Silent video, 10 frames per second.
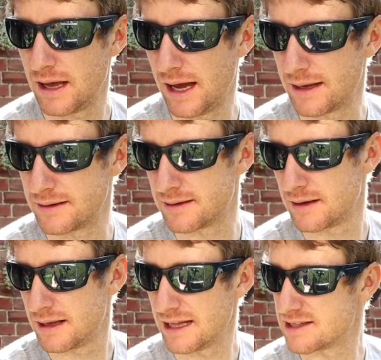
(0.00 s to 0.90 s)
and
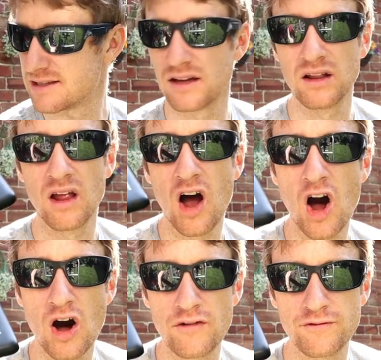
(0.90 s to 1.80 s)
it's still
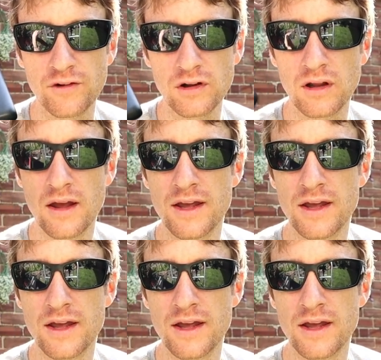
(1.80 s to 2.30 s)
half full.